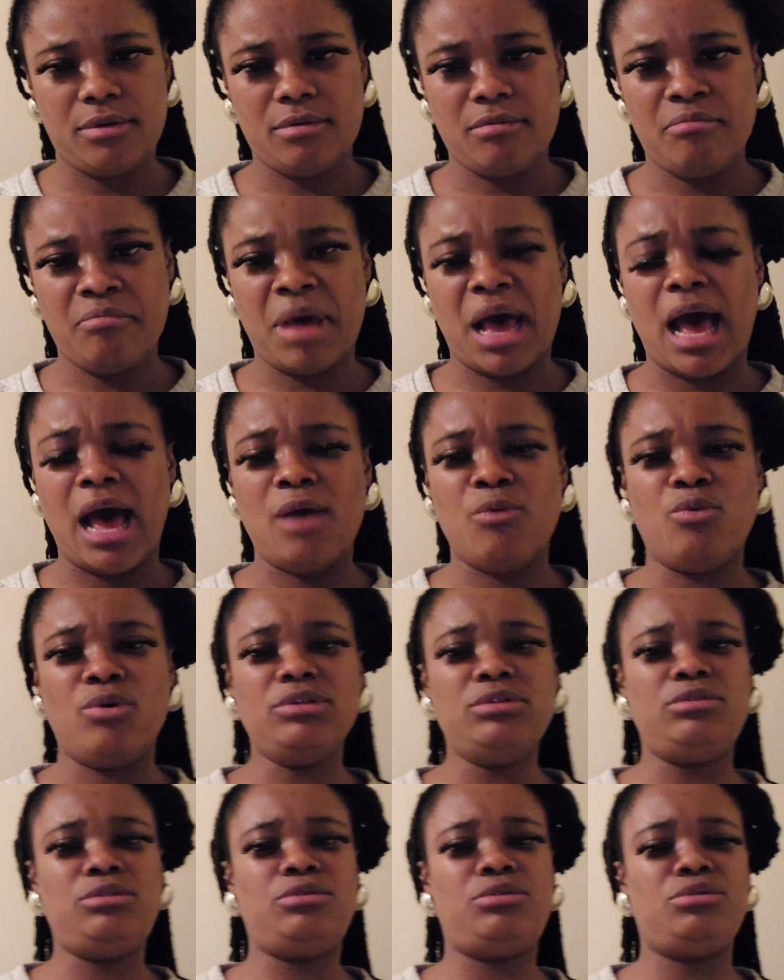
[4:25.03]
But I
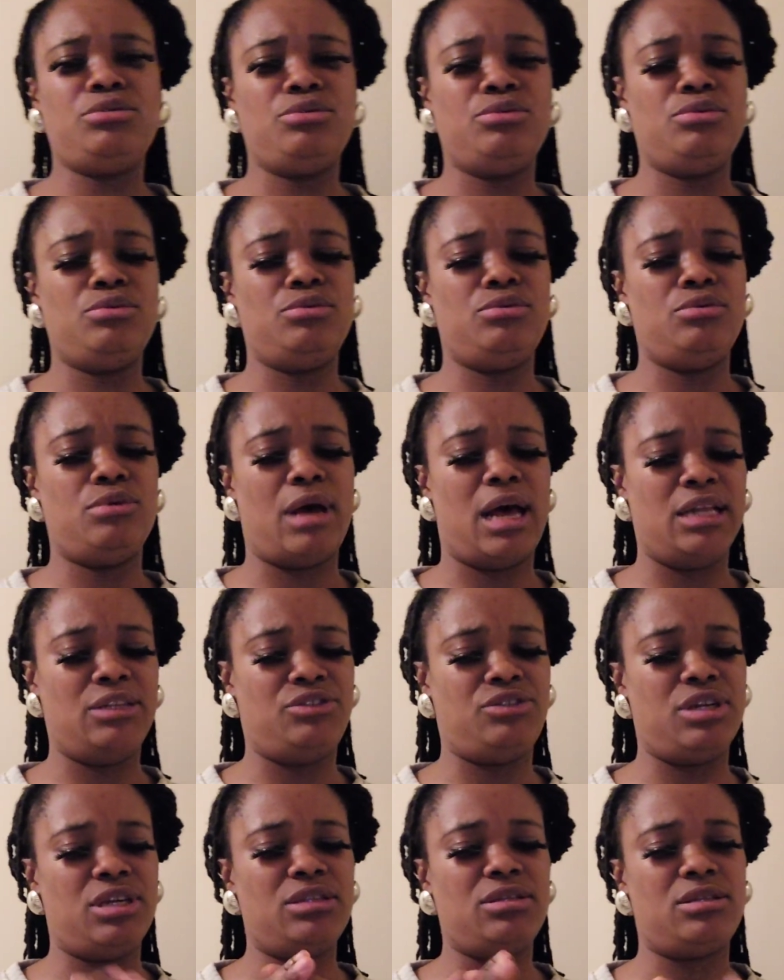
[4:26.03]
want to
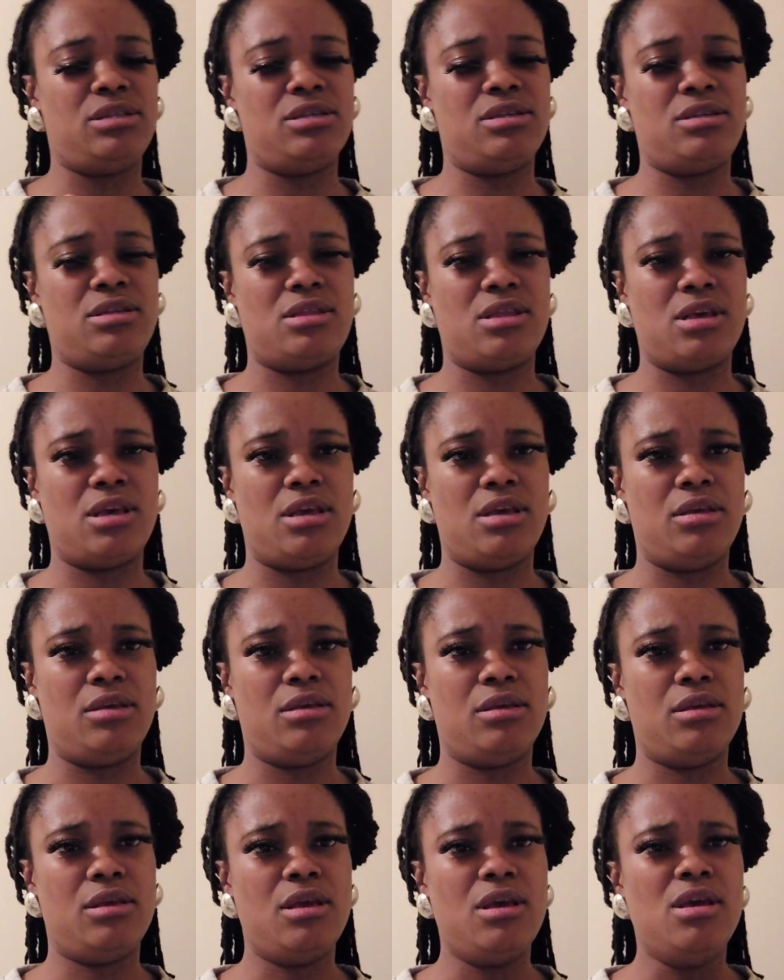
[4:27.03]
address this thing.
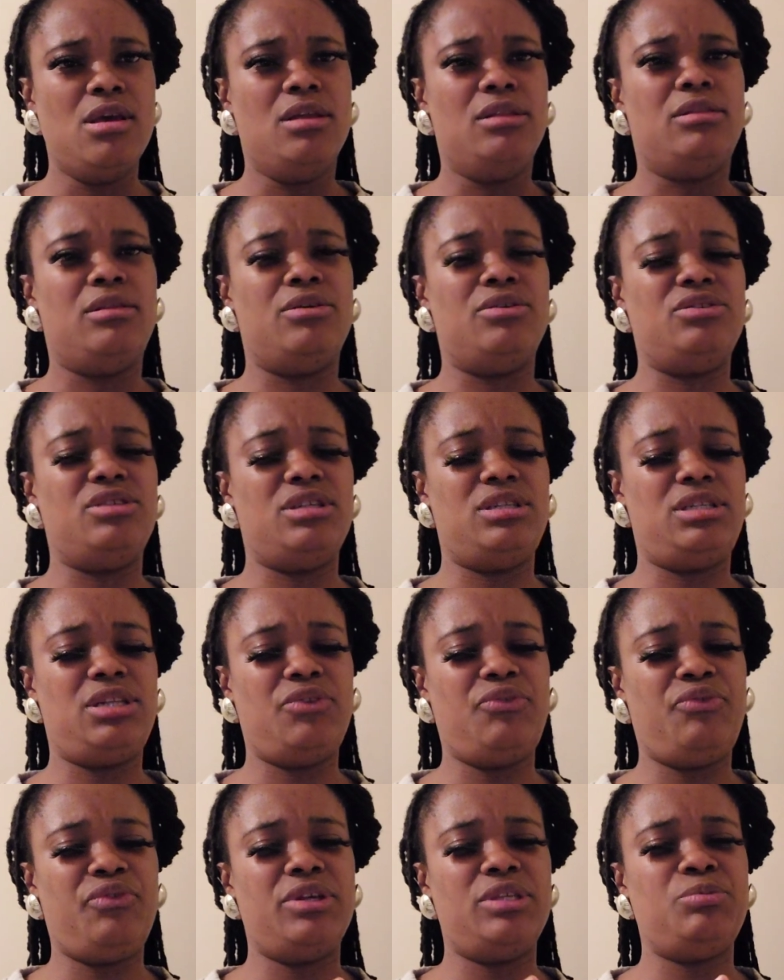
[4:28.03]
There's a
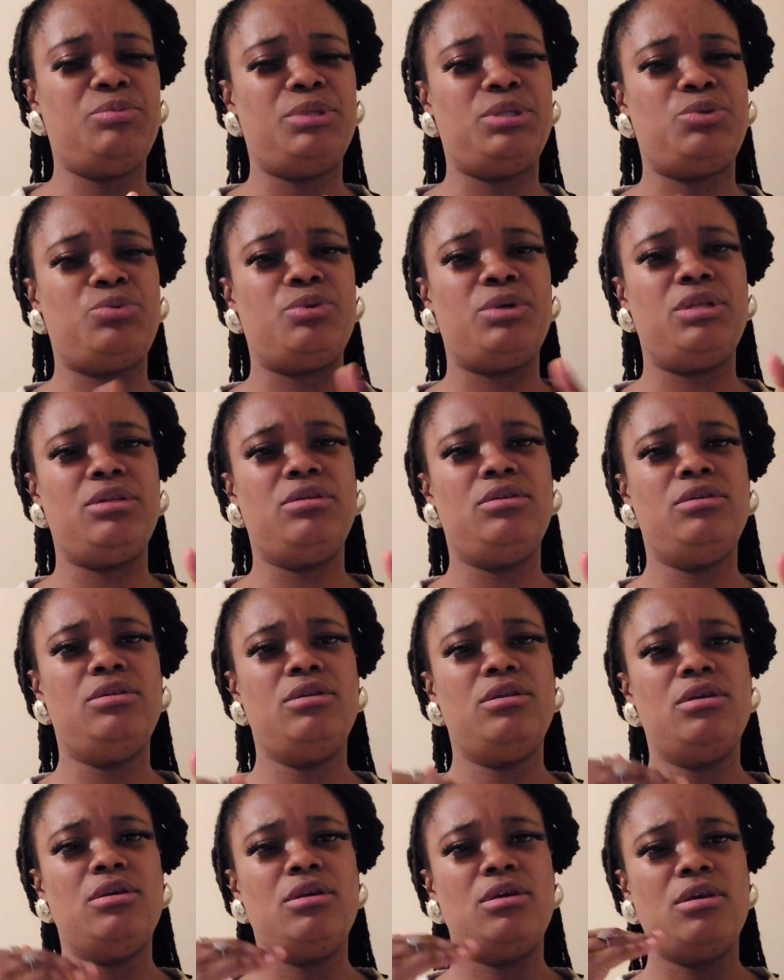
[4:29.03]
difference between
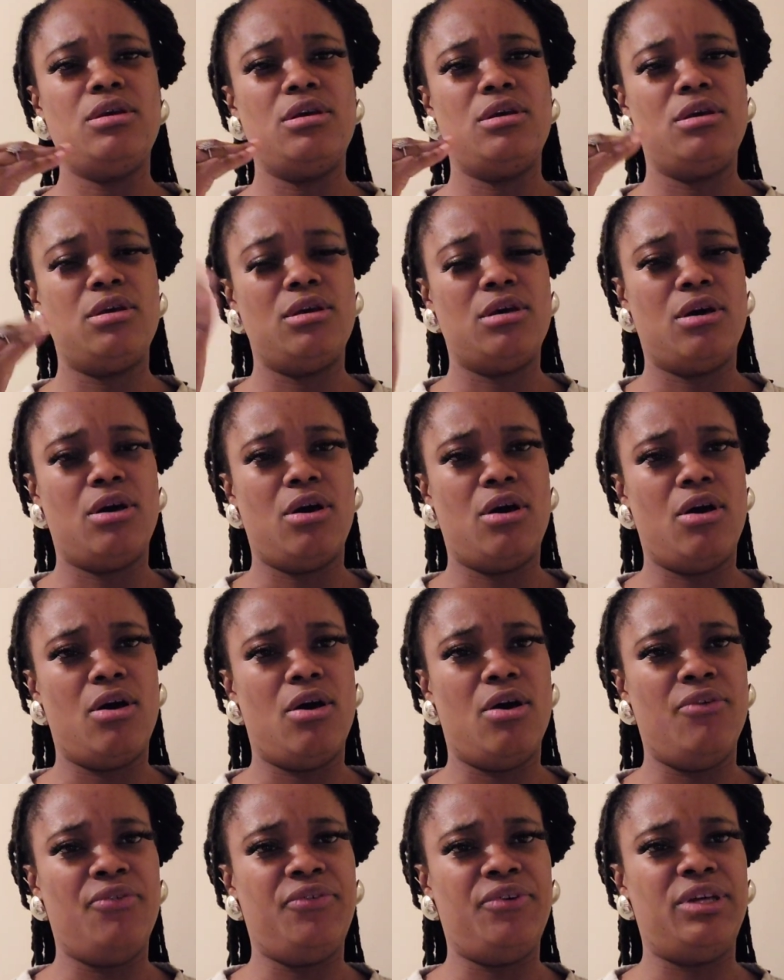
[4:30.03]

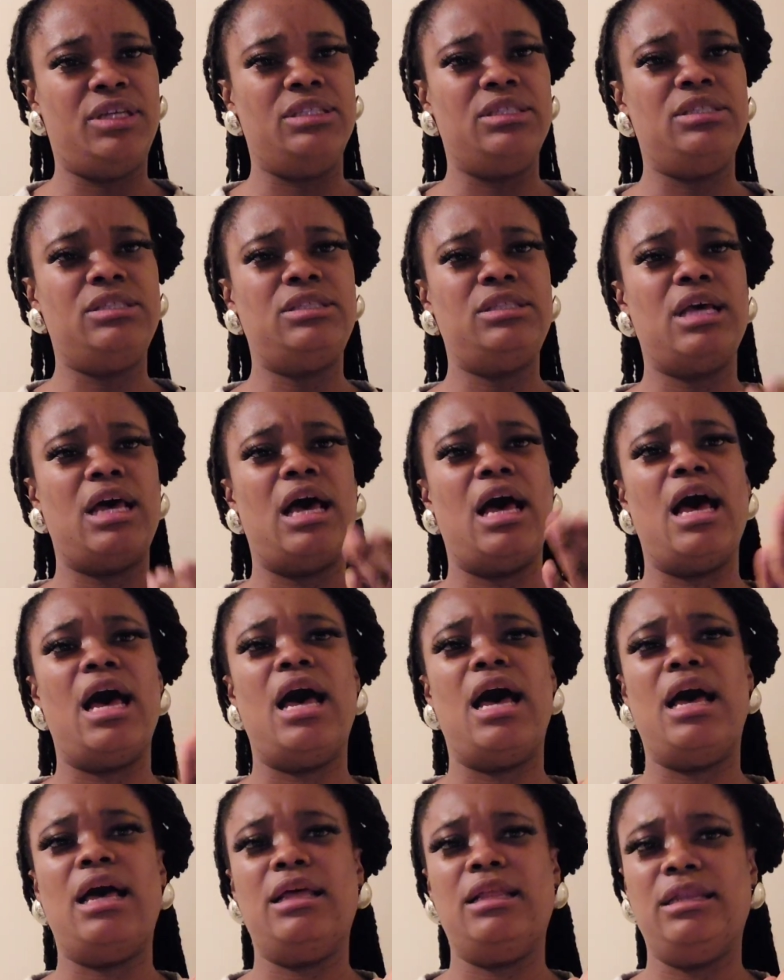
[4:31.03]
orphans,
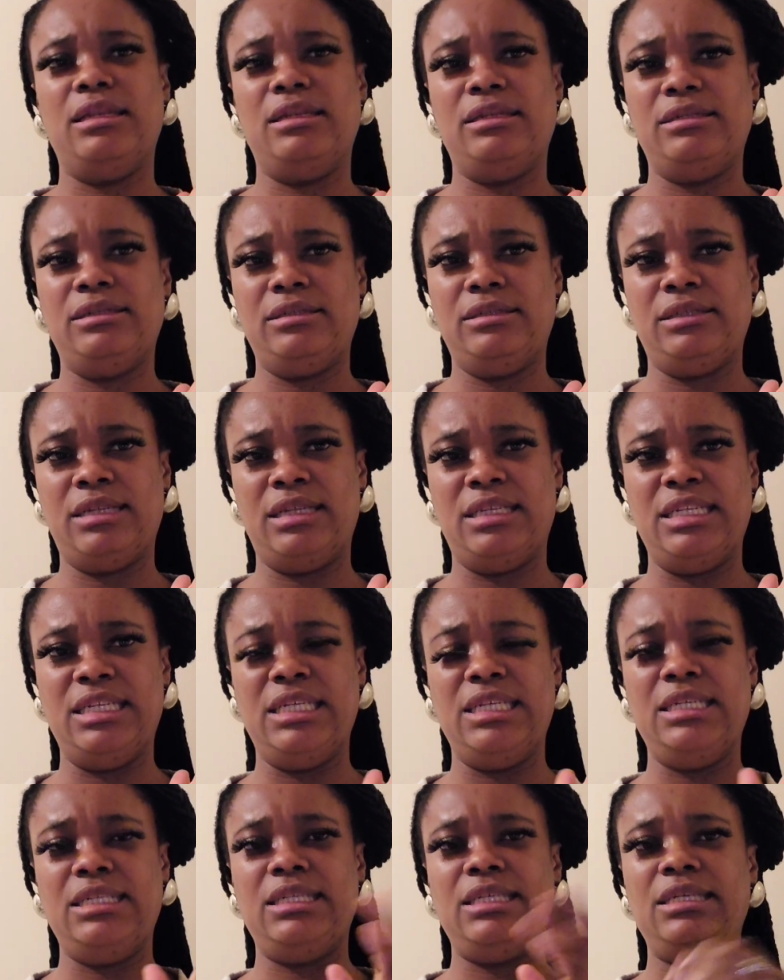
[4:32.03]
the
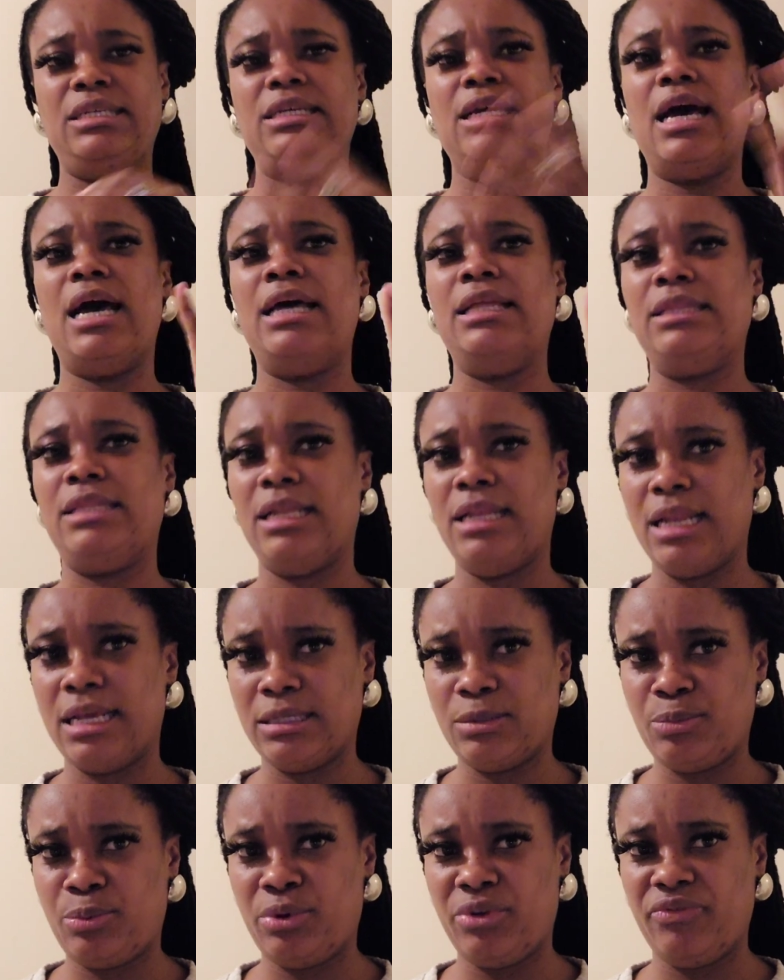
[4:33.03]
needy, and the less
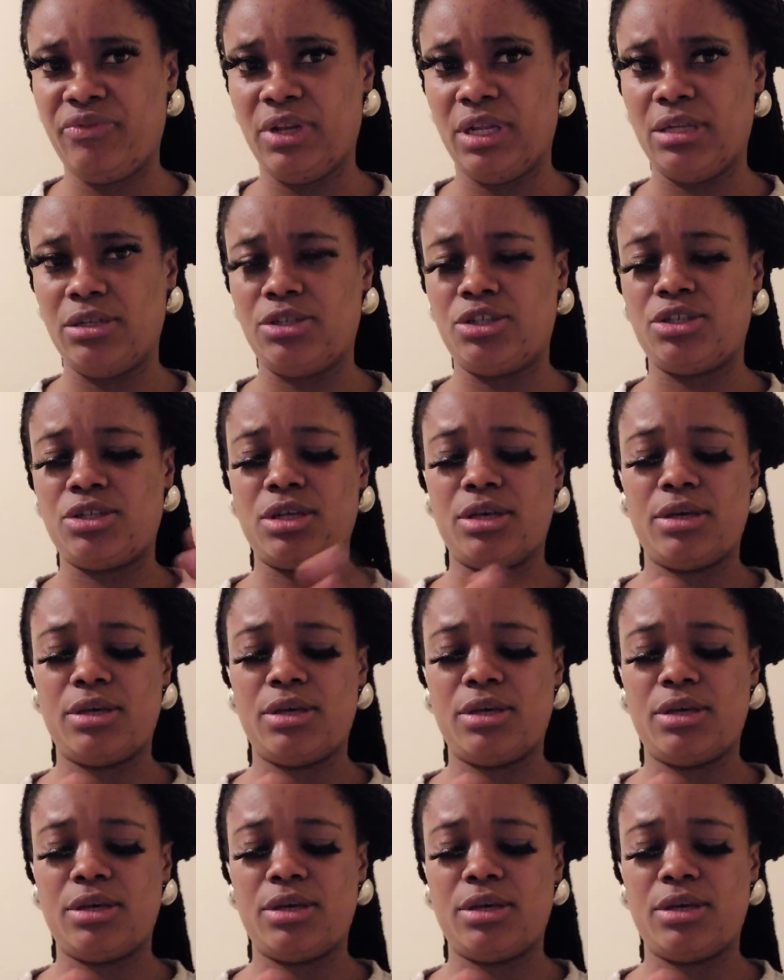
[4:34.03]
privileged.